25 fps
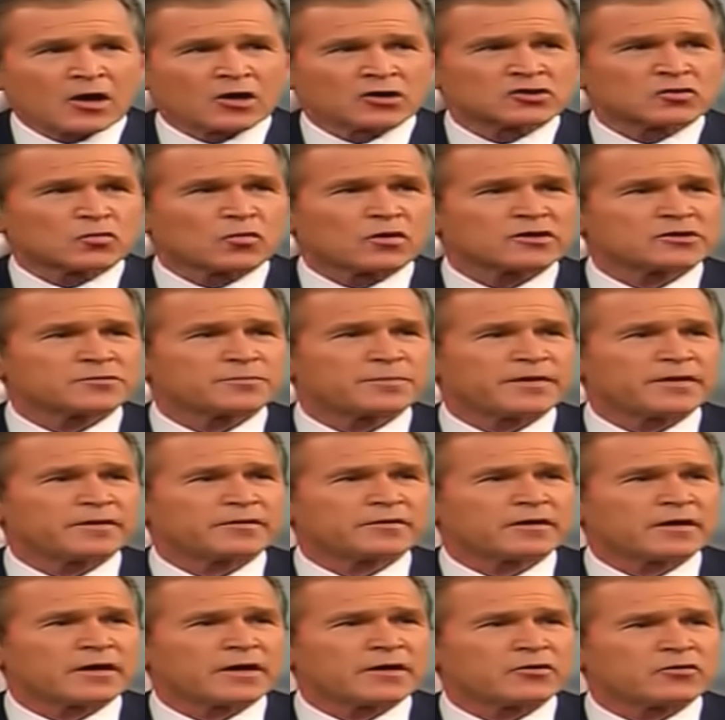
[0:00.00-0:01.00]
I also want to
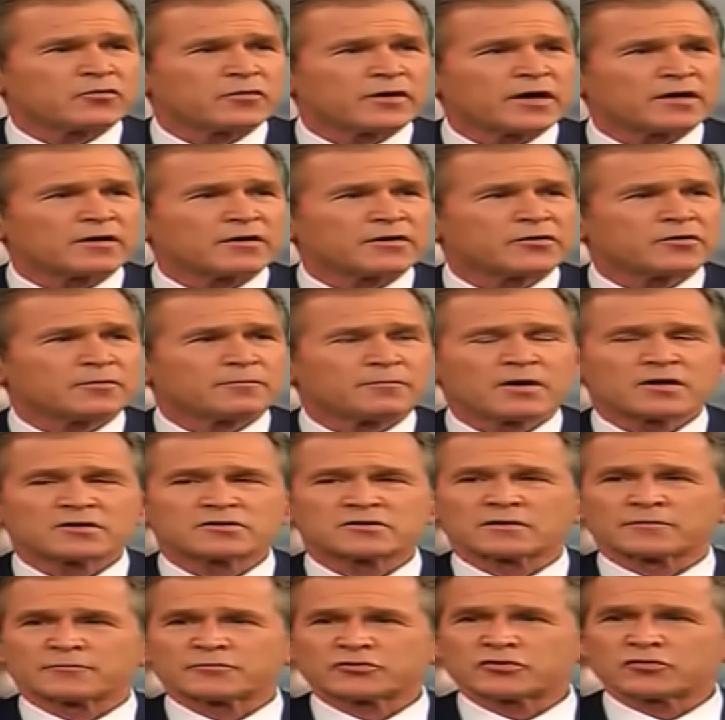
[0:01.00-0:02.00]
speak tonight directly to
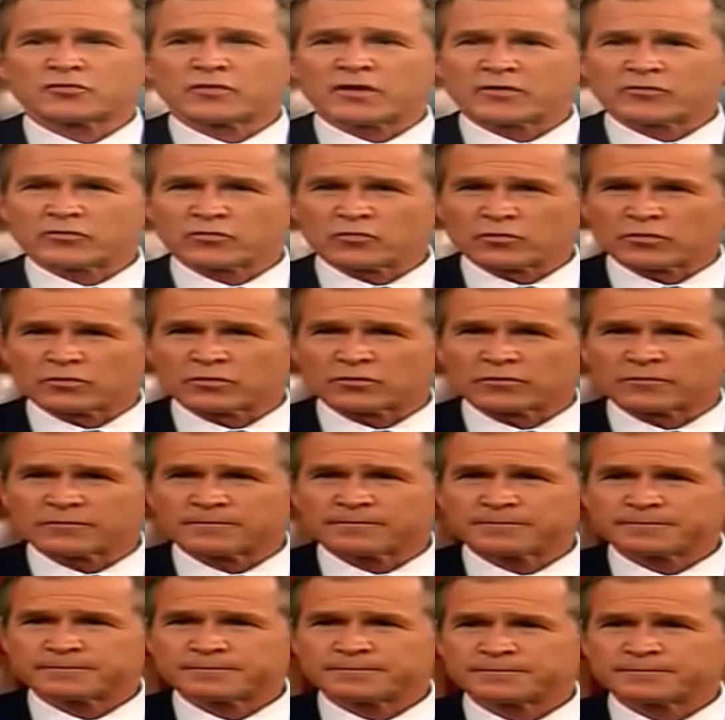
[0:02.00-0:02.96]
Muslims throughout the world.